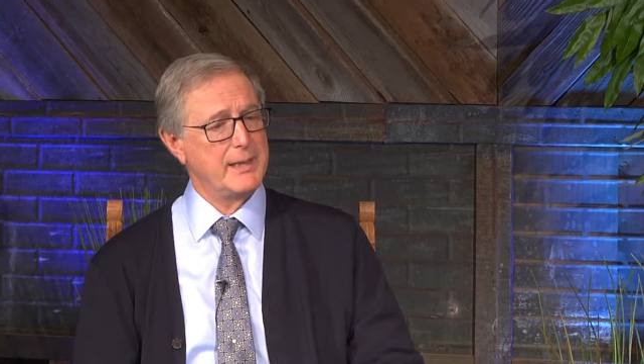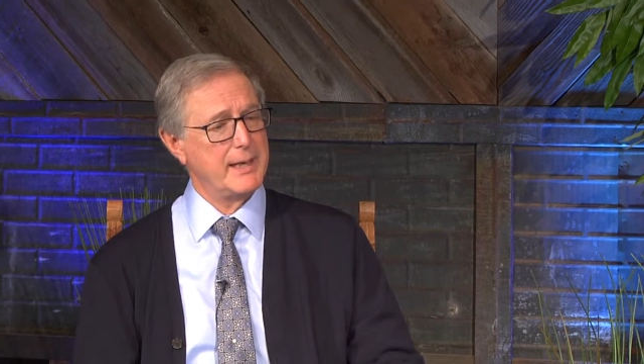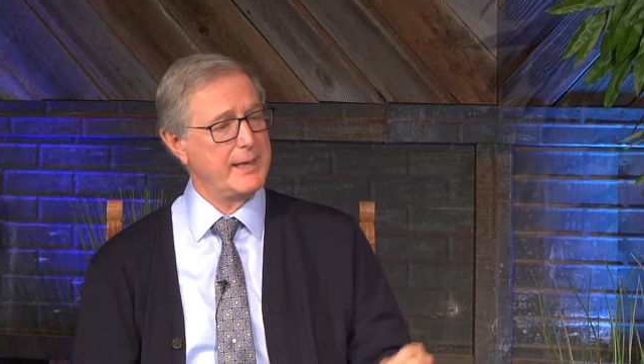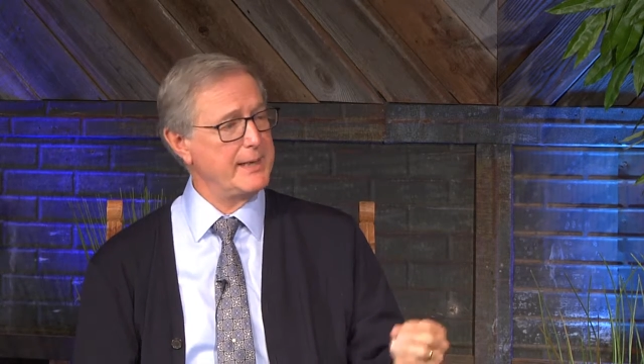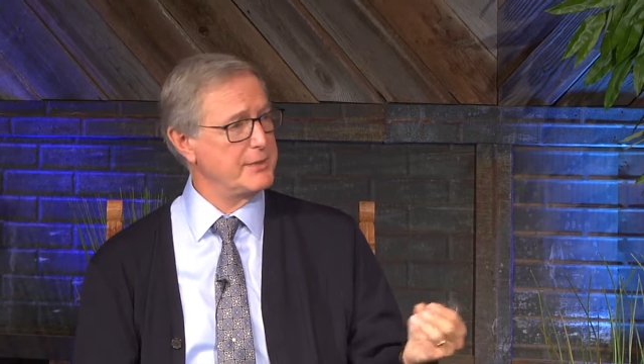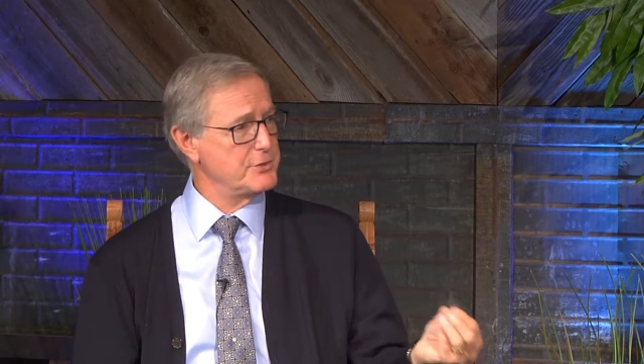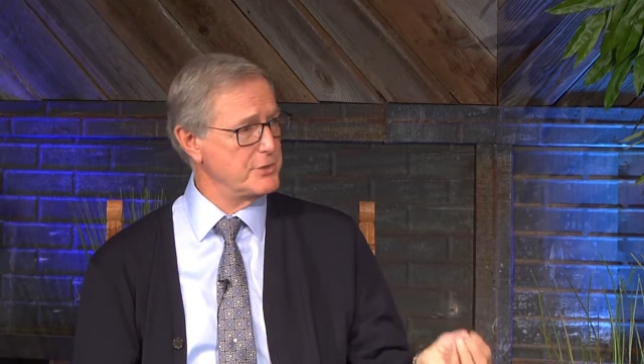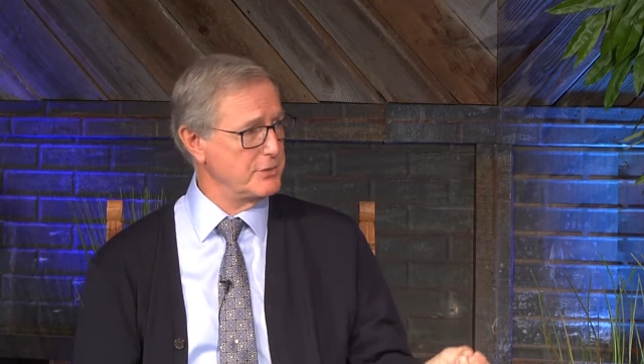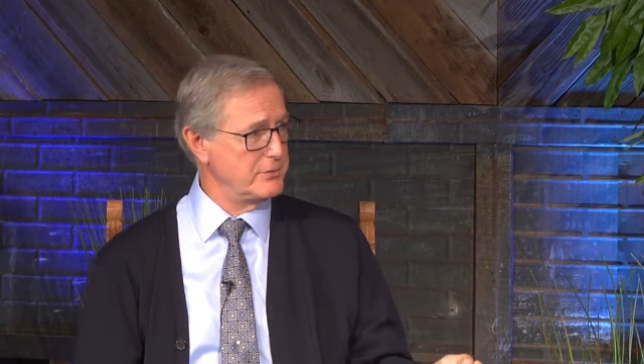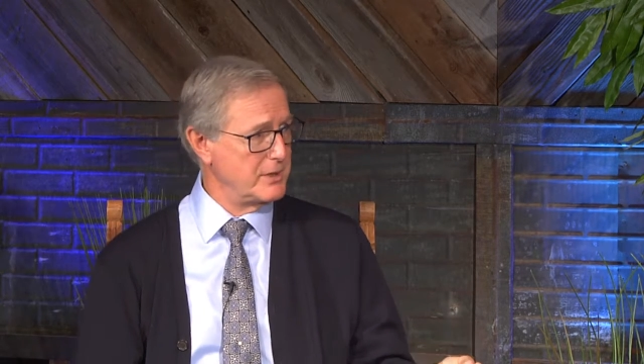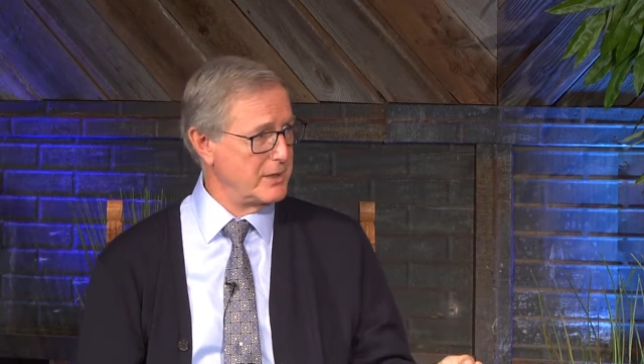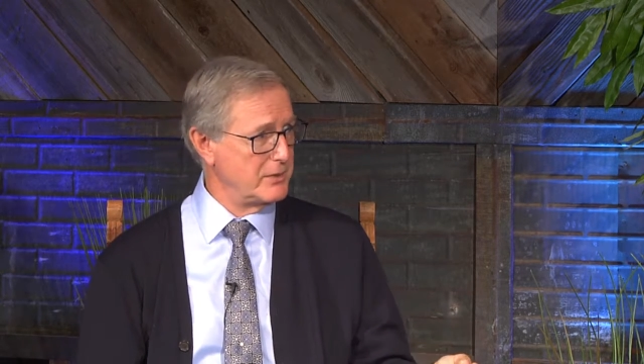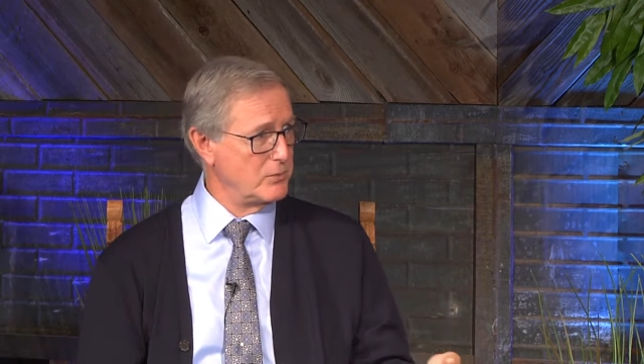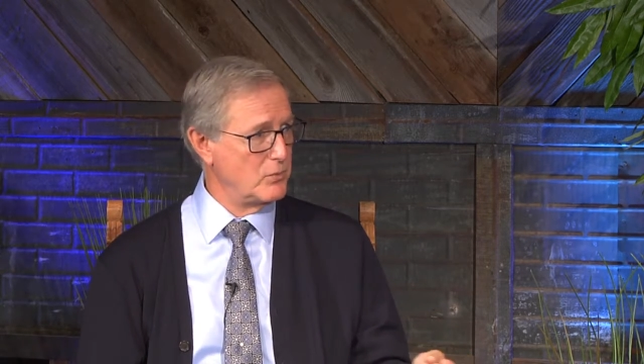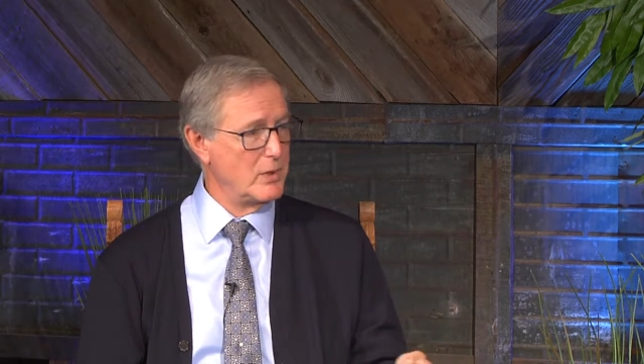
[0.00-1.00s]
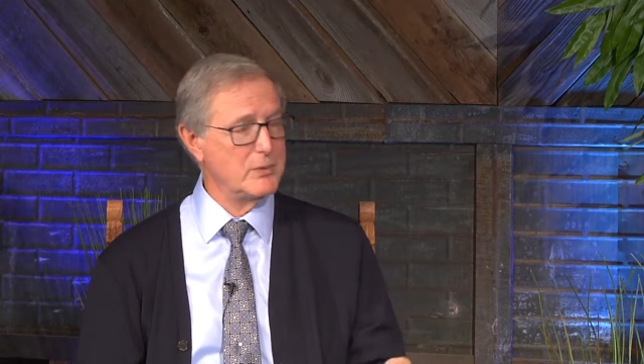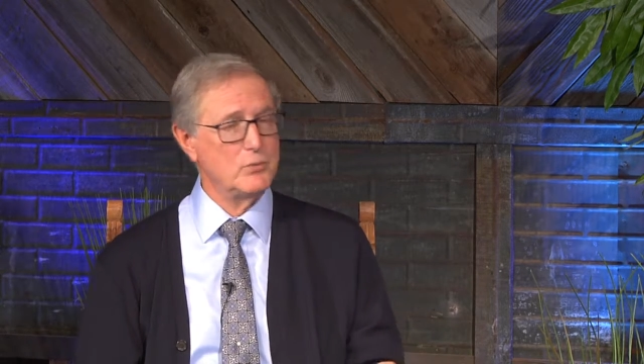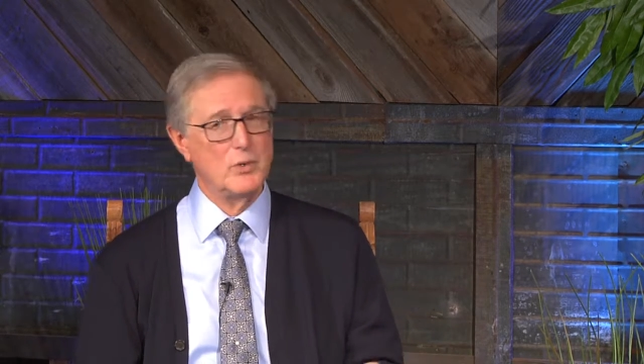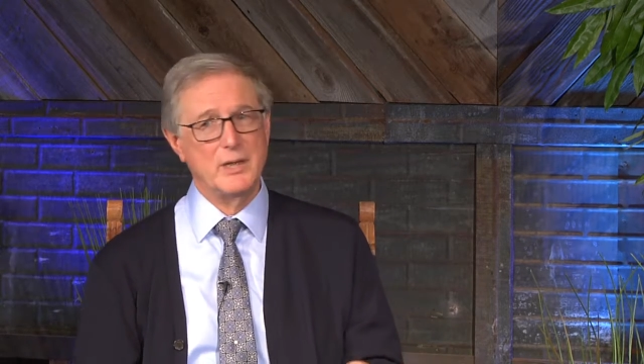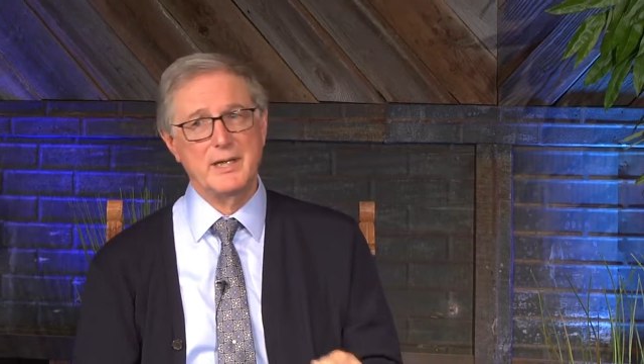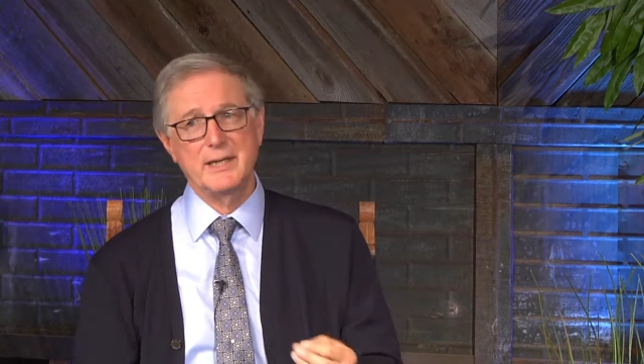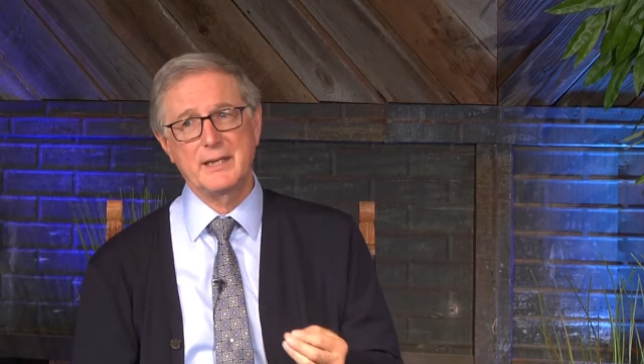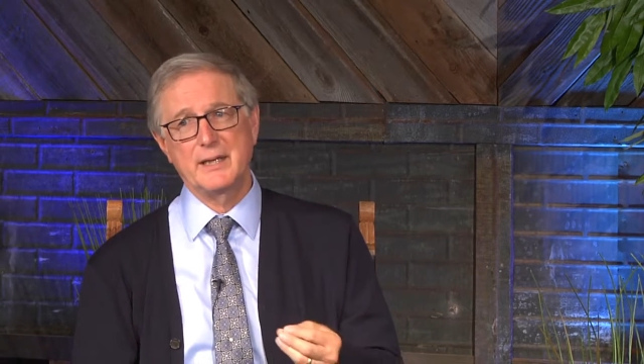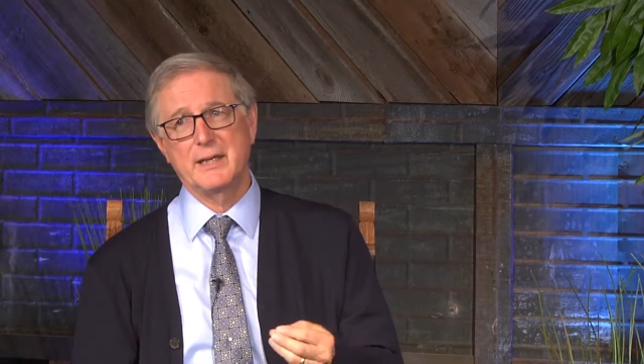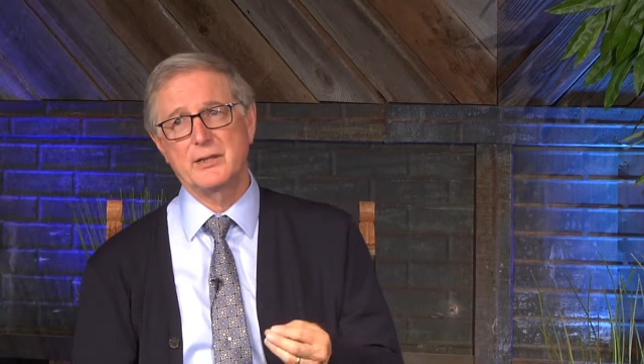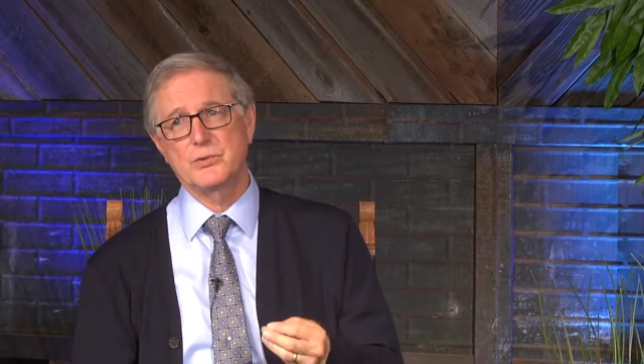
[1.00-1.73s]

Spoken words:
And as you know, one way